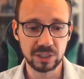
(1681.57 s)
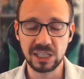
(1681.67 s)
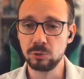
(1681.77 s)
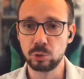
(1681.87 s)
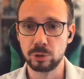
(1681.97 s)
an
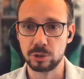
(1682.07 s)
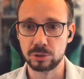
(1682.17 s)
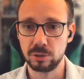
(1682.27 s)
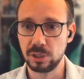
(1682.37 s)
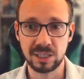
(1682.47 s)
internal
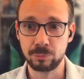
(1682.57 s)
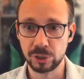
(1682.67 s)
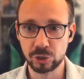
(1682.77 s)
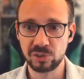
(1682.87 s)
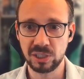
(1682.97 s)

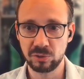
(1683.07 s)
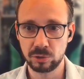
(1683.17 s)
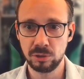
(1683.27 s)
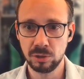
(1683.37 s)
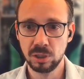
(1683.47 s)
temperature
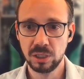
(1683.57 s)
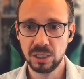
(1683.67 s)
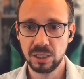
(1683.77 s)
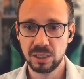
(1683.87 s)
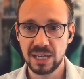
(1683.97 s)
sensor
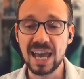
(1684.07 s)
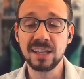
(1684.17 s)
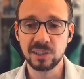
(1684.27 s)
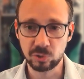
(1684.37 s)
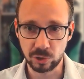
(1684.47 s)

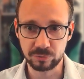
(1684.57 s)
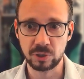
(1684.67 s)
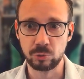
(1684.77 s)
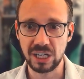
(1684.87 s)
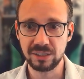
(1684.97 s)
and a software
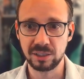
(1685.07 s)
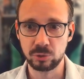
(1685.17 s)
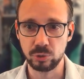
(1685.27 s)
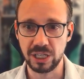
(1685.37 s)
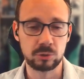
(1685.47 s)
related
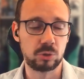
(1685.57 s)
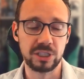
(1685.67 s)
to that, or